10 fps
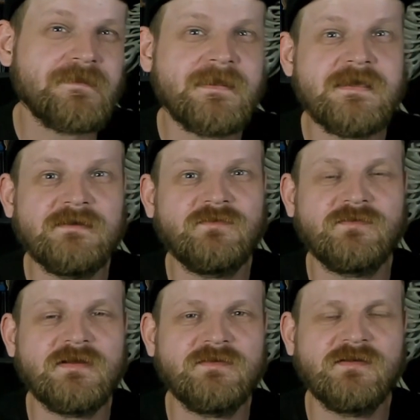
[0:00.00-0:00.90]

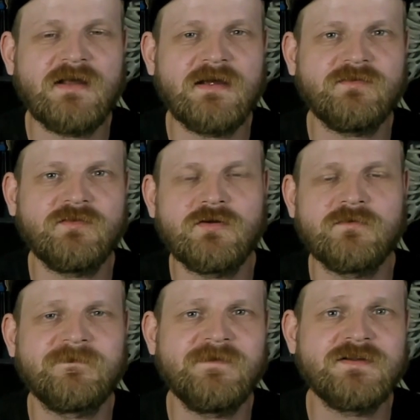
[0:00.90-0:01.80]
it's a nice little
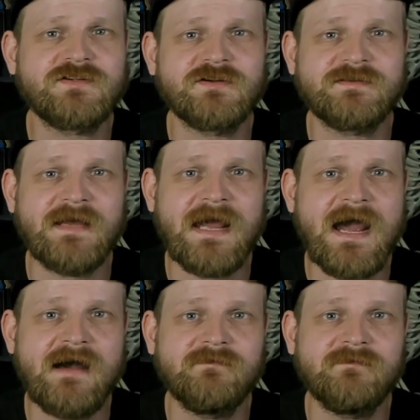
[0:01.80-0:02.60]
feature to have.